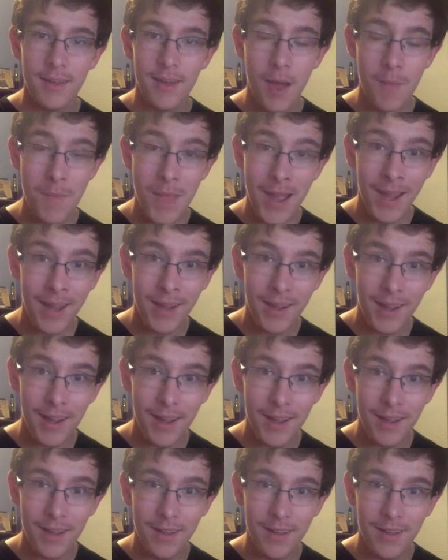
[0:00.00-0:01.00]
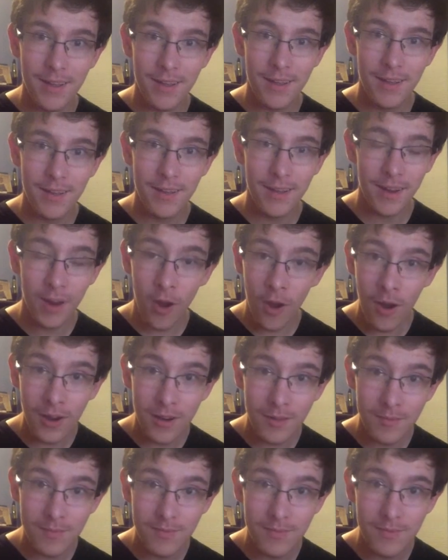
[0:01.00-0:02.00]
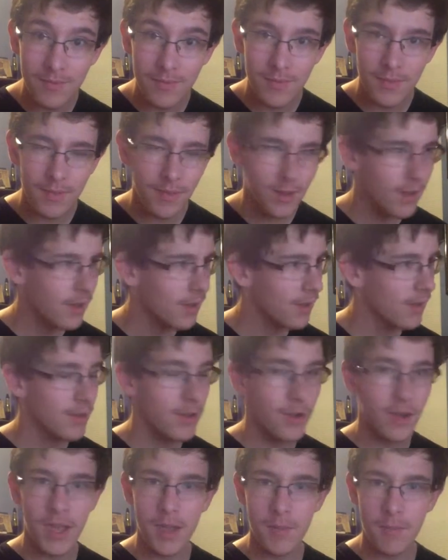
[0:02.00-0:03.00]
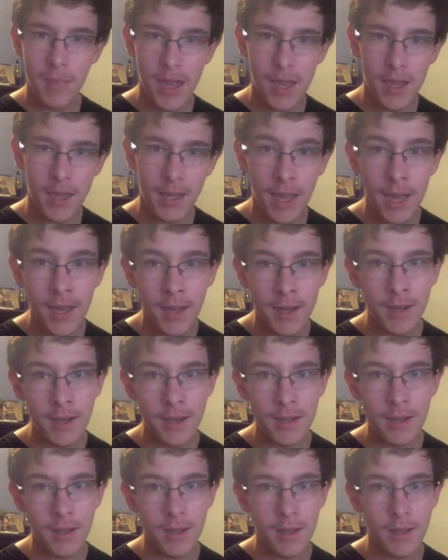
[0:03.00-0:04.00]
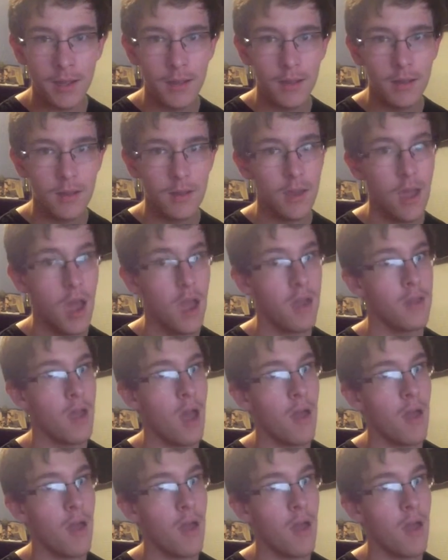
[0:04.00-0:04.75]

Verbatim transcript: Imagine that. It's awesome. You get paid 10 cents, and you